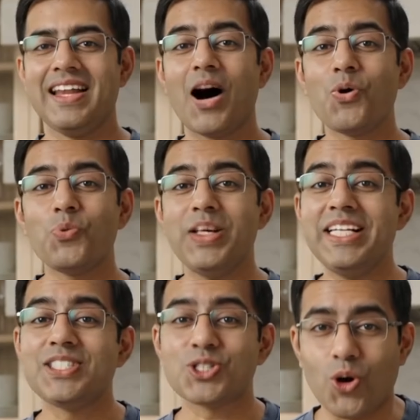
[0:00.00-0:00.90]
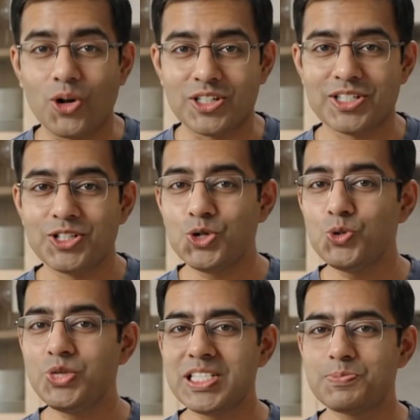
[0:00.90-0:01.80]
Now we need salt. 2
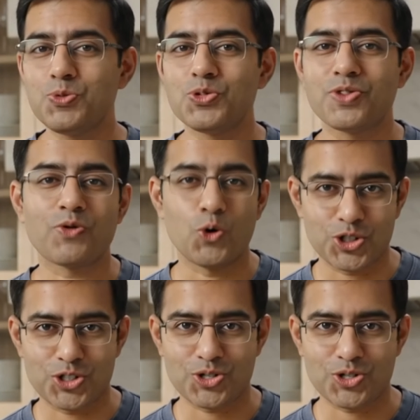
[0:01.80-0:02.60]
teaspoons of kosher